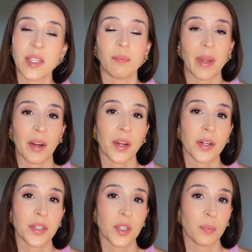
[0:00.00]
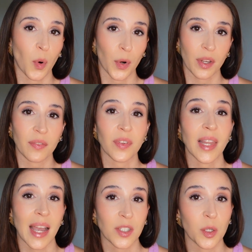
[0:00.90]
a barrier-supportive
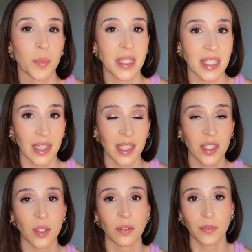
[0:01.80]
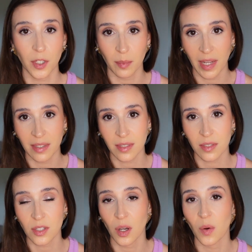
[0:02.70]
lactobacillus ferment.
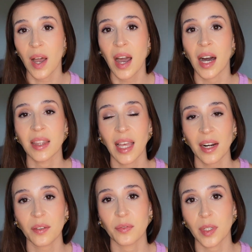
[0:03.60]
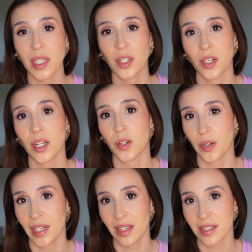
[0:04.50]
So a lot of really good
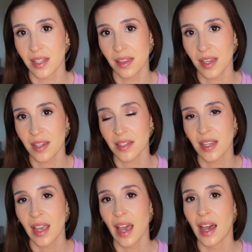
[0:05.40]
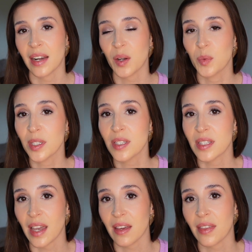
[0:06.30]
ingredients in this. And I will
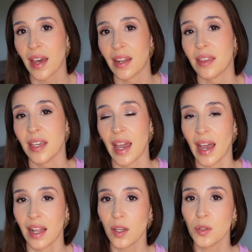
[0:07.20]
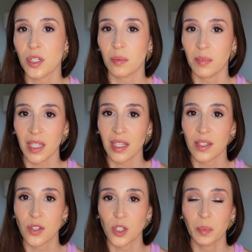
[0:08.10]
say that the aloe to me
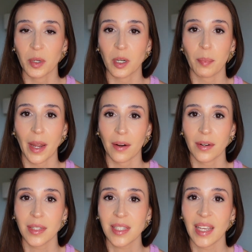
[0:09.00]
is super apparent